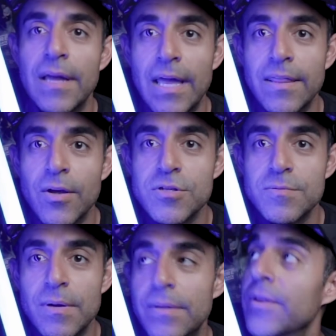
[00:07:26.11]
And
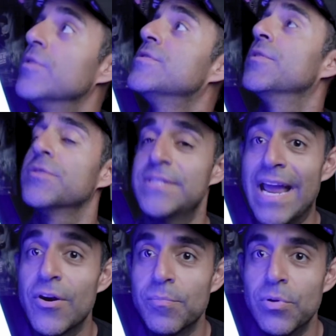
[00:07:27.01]
there's your
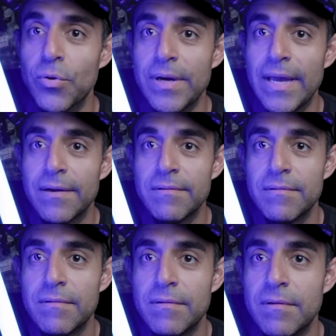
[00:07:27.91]
standard blue again.
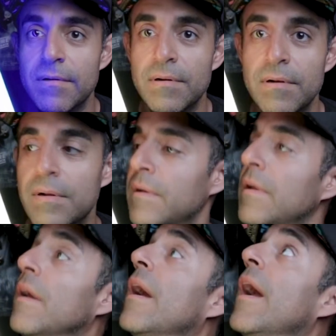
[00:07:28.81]

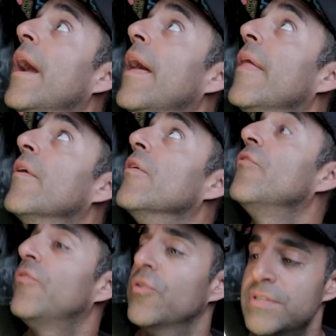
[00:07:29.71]
And
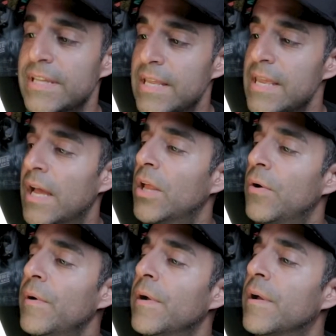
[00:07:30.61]
there's like the
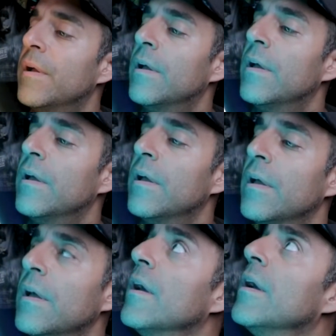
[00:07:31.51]
yellow.
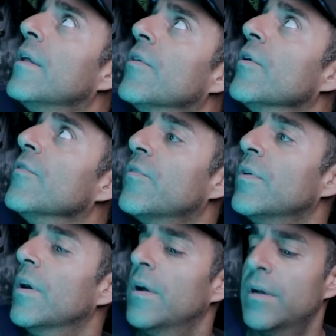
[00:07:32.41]
There's
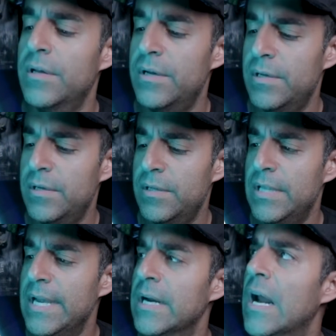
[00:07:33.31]

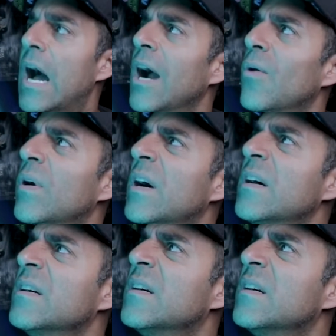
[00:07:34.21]
like an aqua.